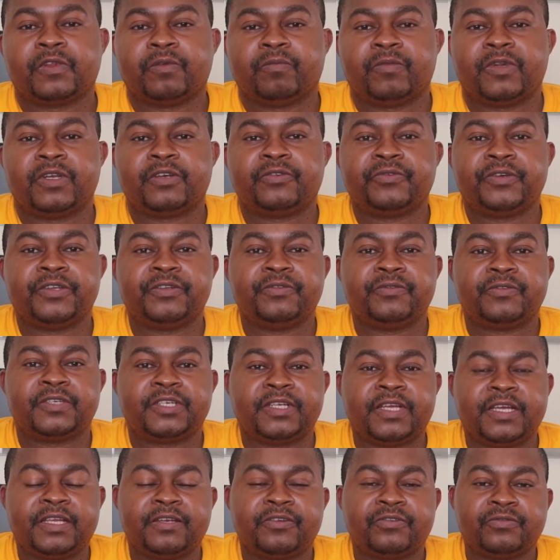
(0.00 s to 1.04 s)
But when you
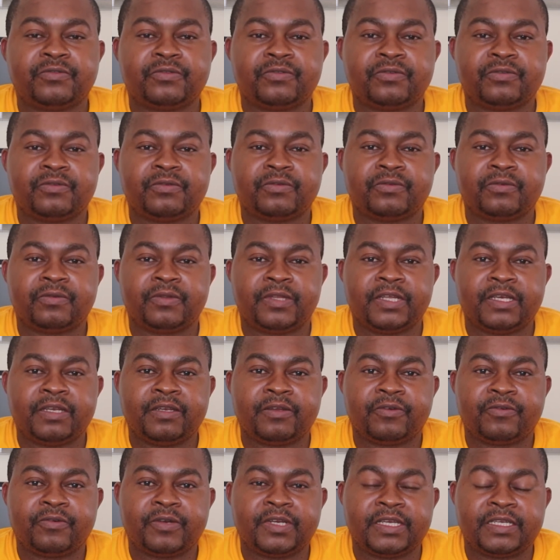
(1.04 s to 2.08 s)
try to
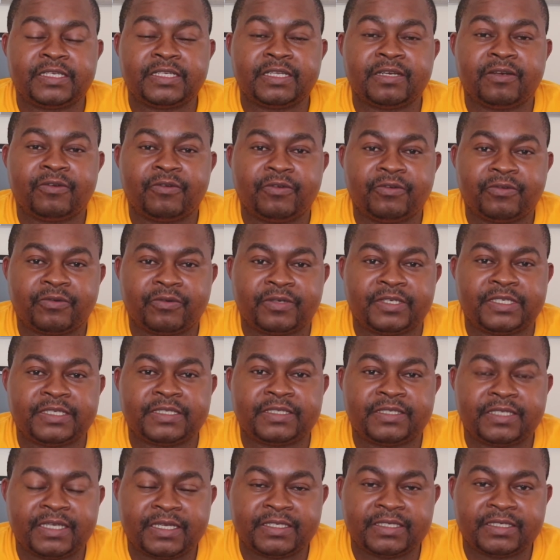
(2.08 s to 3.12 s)
then connect a load or
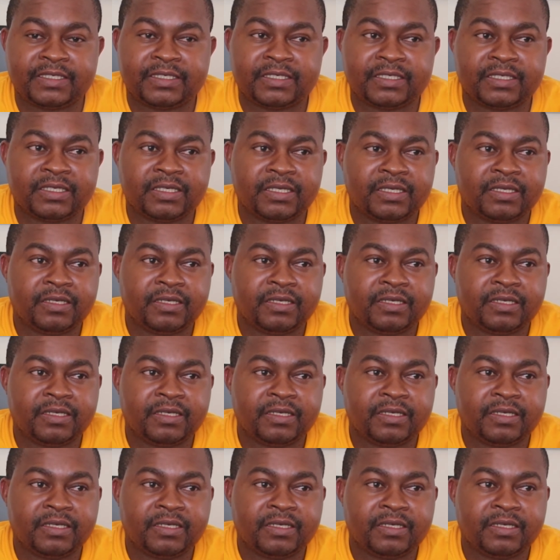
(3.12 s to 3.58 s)
discharge it,